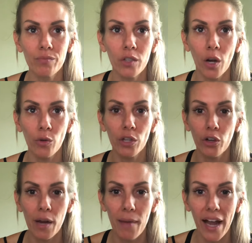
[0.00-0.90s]
got really
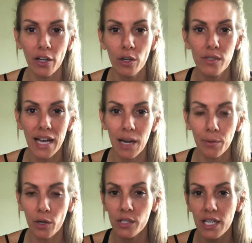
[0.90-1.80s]
great macros, high
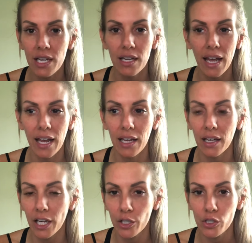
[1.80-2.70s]
protein, and
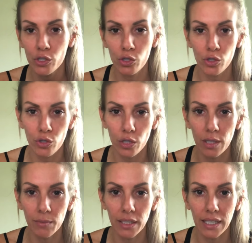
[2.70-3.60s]

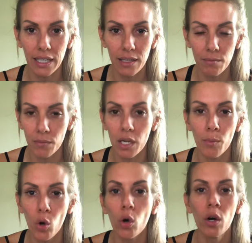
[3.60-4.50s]
extremely
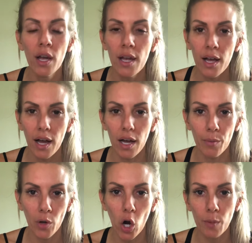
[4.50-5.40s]
minimal
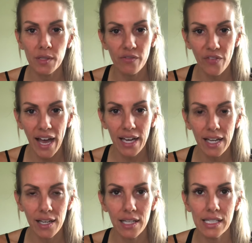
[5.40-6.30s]
carbs and fat
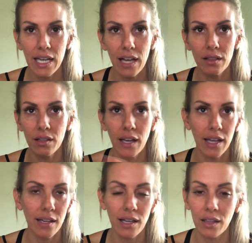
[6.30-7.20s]
in it.
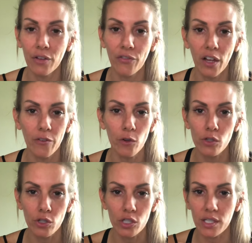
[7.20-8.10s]
And again, the flavors
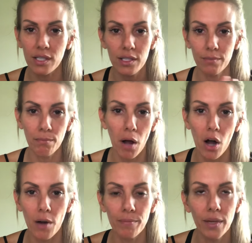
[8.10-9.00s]
are just
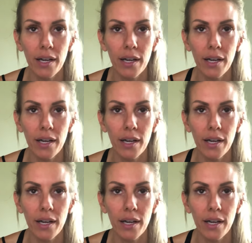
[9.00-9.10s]
bomb.